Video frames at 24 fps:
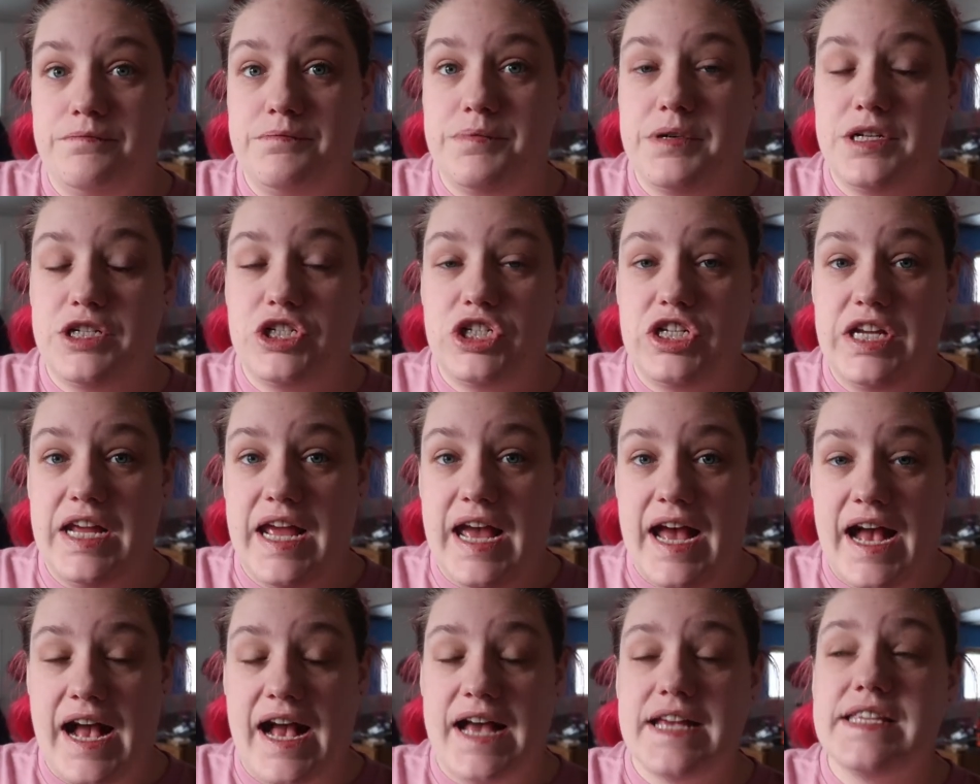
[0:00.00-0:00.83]
but she
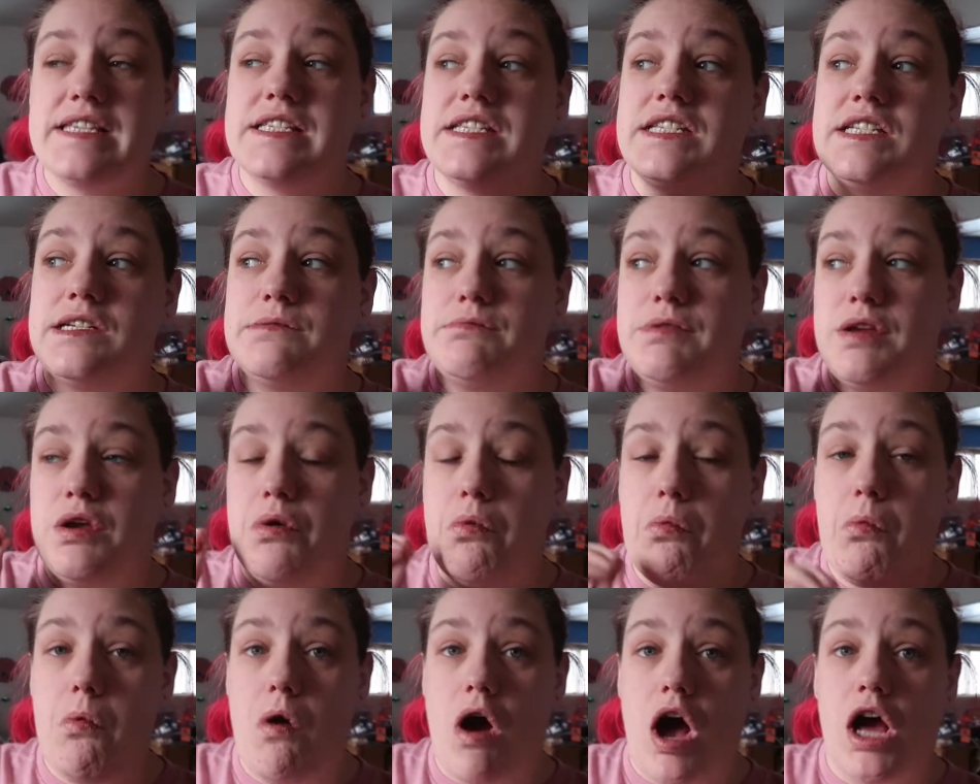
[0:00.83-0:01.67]
has to be
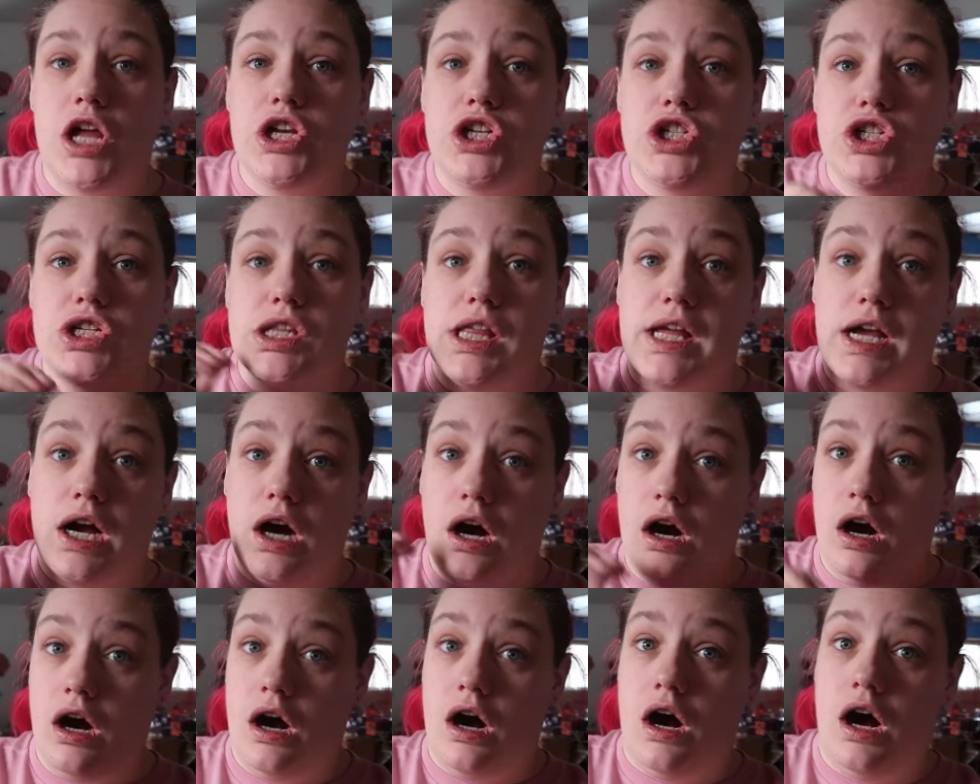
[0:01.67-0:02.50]
watched like
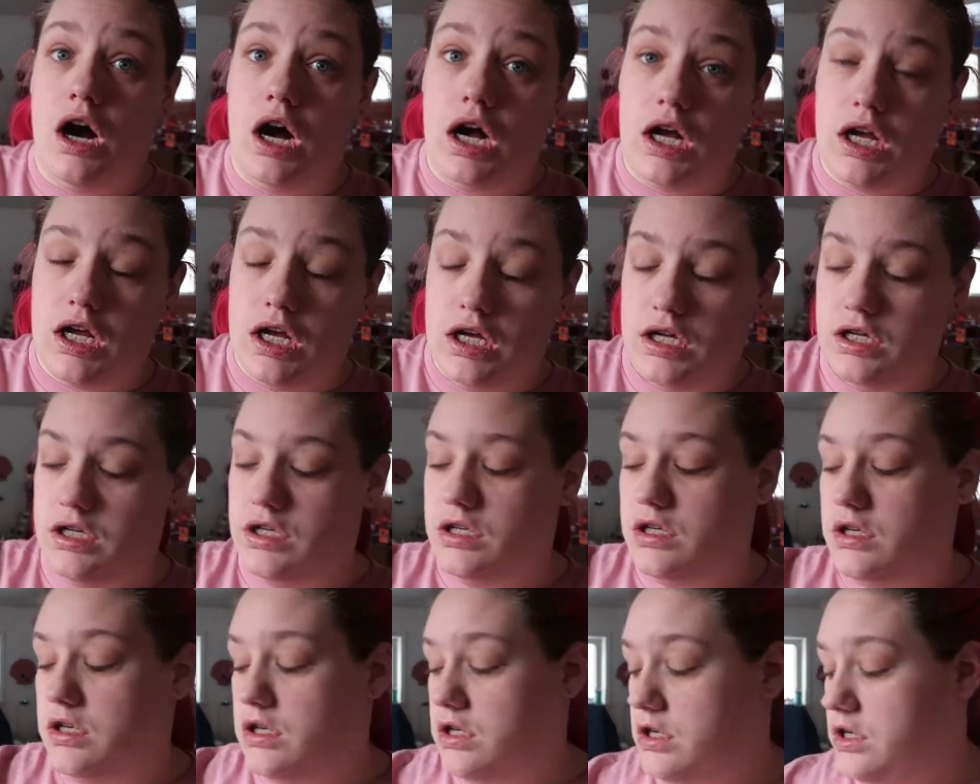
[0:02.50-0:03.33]
a hawk.
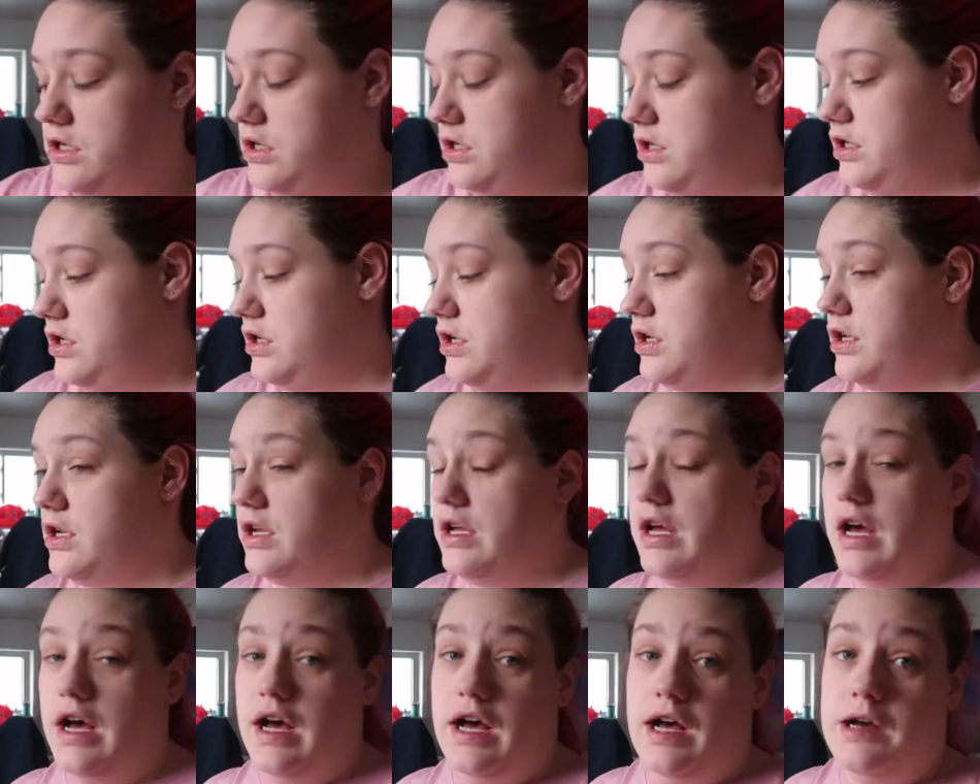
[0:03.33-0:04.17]

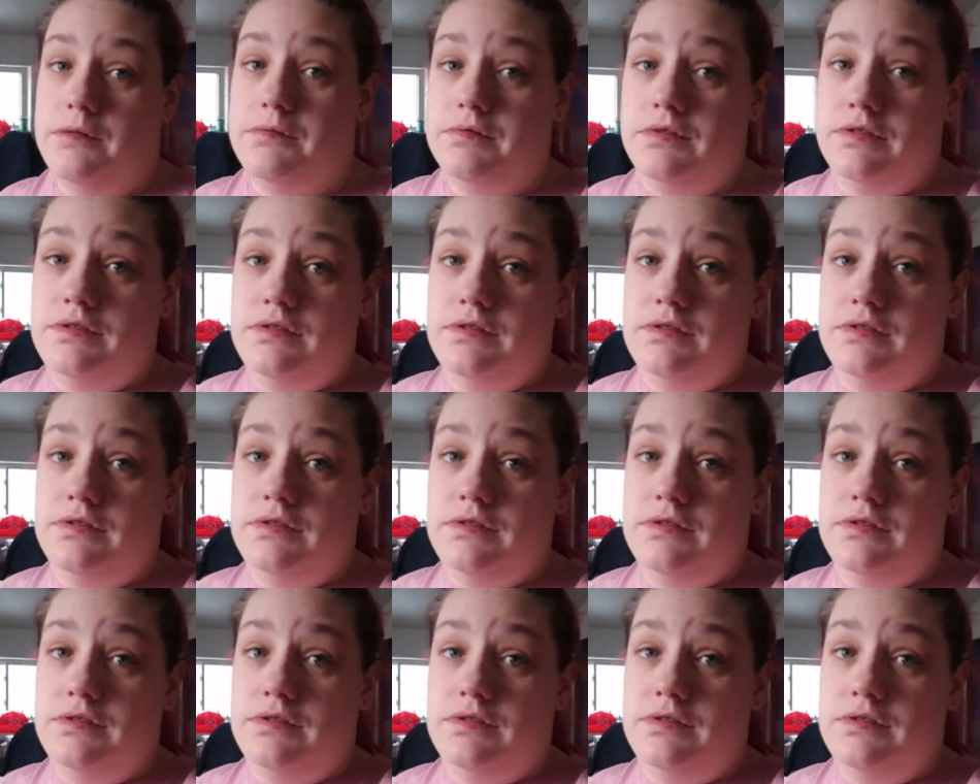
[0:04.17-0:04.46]
Um,